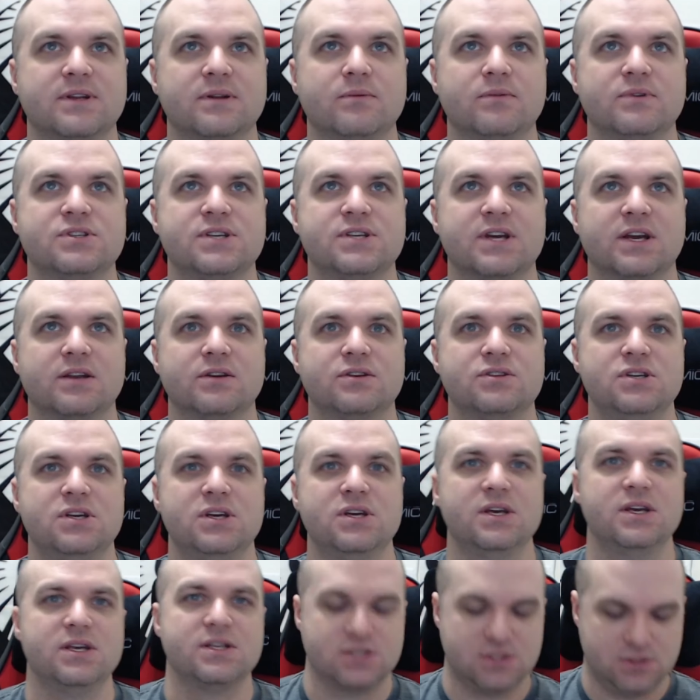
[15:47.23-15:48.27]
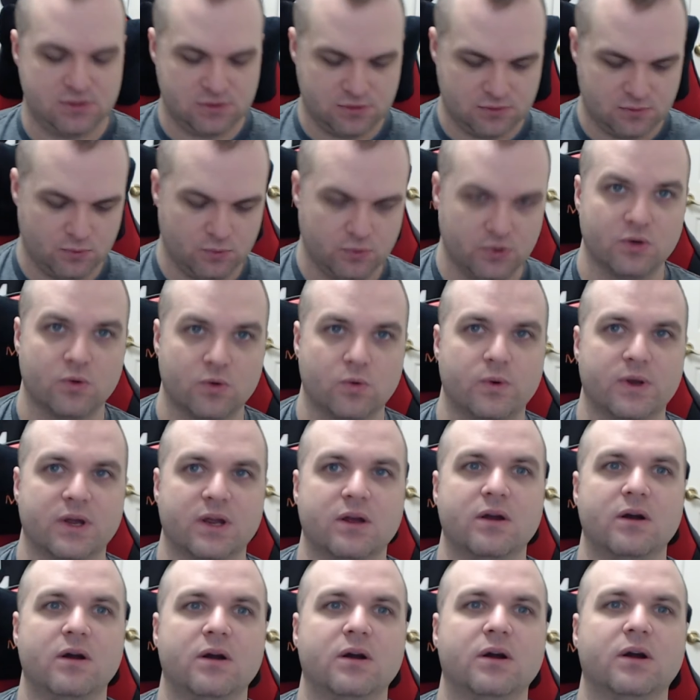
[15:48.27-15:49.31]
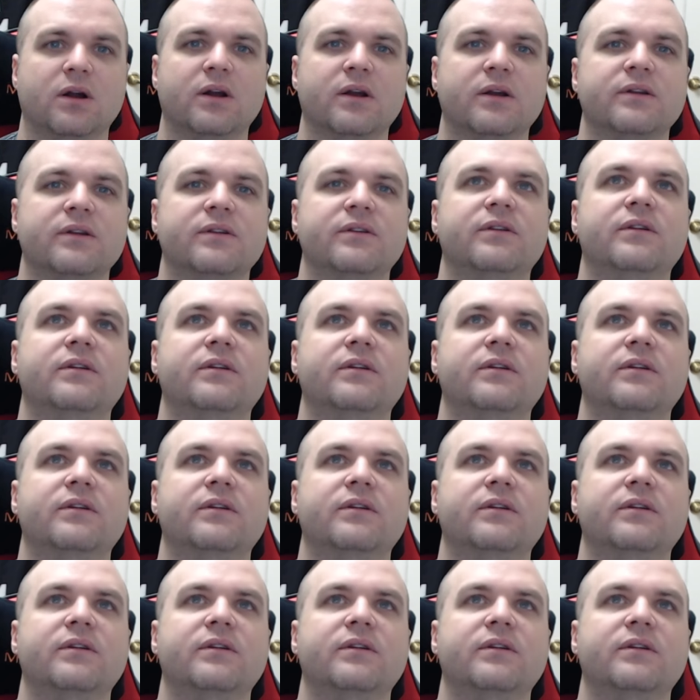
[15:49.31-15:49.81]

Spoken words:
We'll check just real quick. Guard.